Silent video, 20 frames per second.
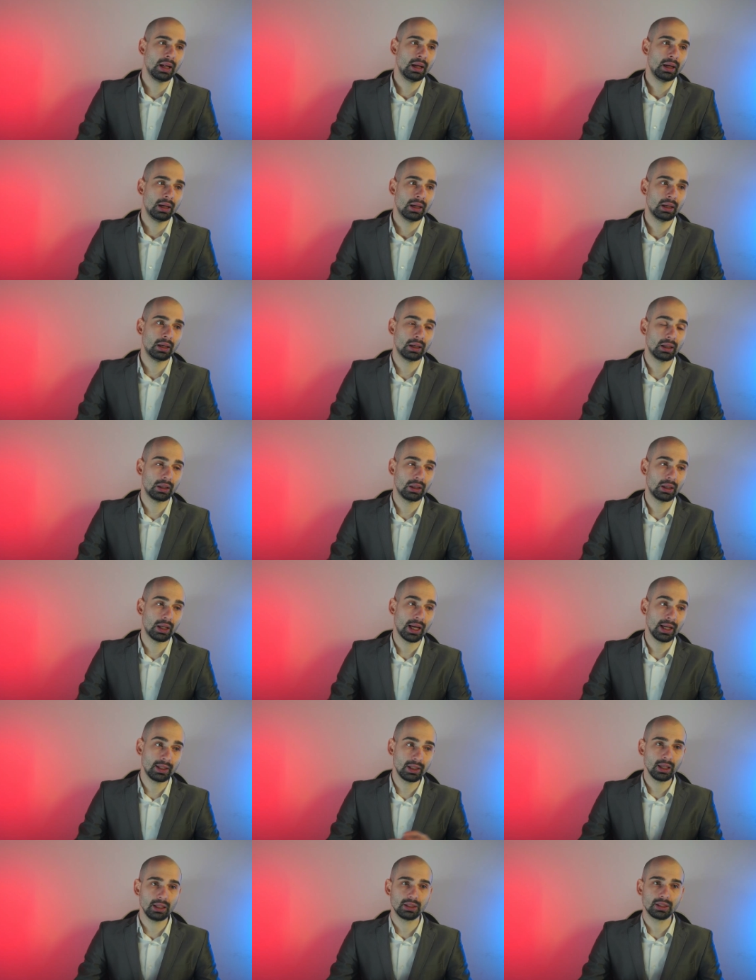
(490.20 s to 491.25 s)
Uh,
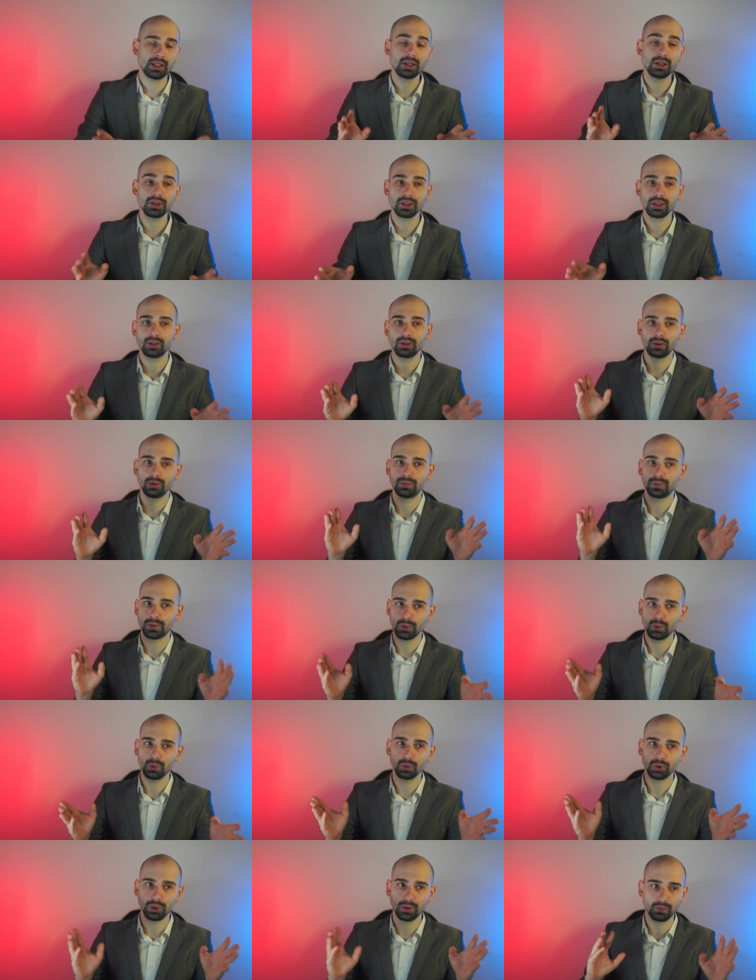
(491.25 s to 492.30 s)
again, there's a
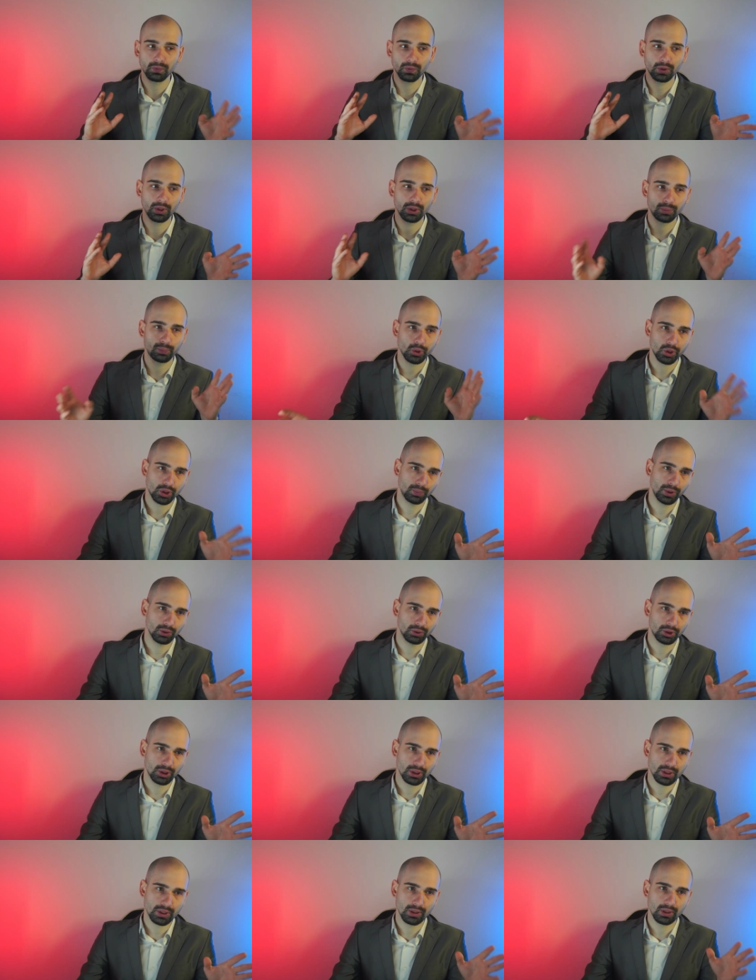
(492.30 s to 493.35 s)
few different
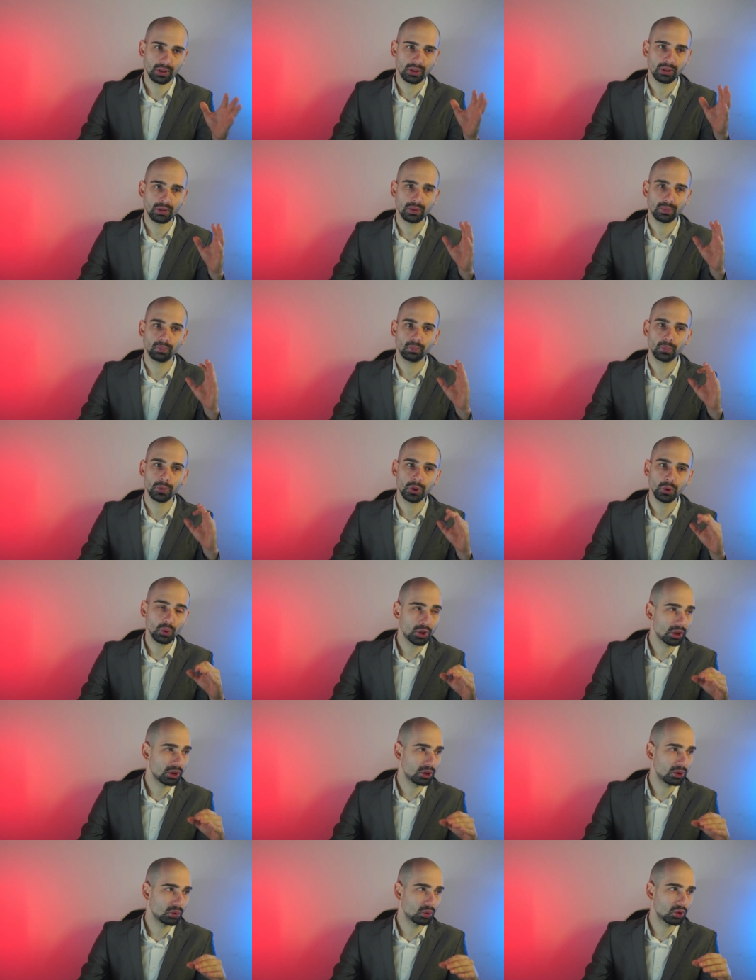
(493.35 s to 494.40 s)
possibilities. Um, you
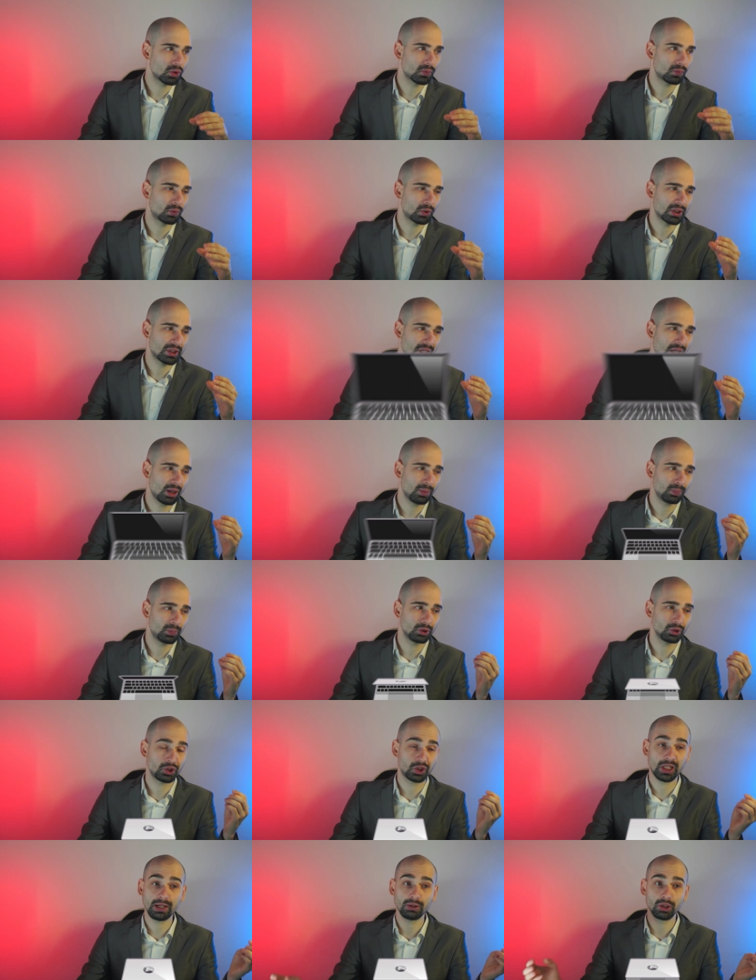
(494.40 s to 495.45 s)
can use, for example,
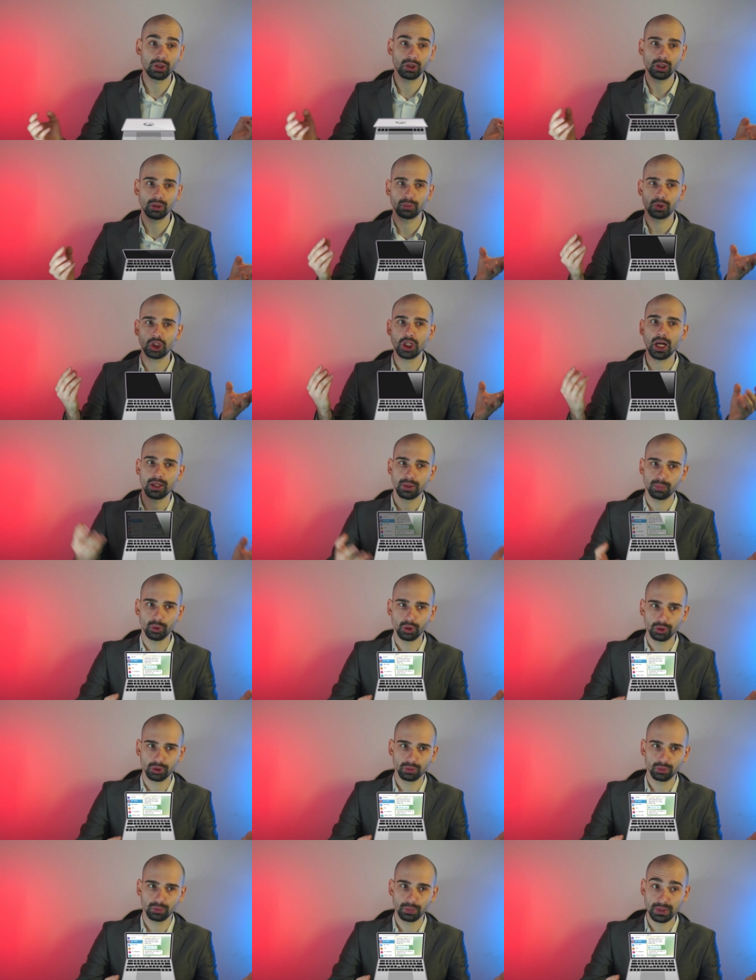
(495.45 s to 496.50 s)
Telegram
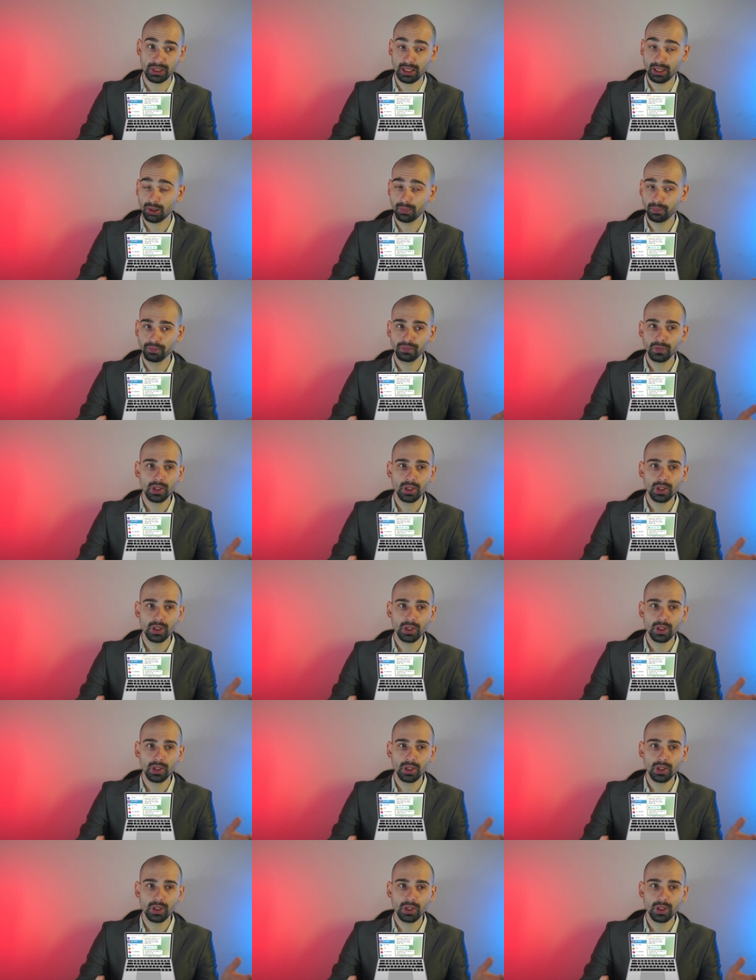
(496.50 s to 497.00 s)
chatbot, yeah?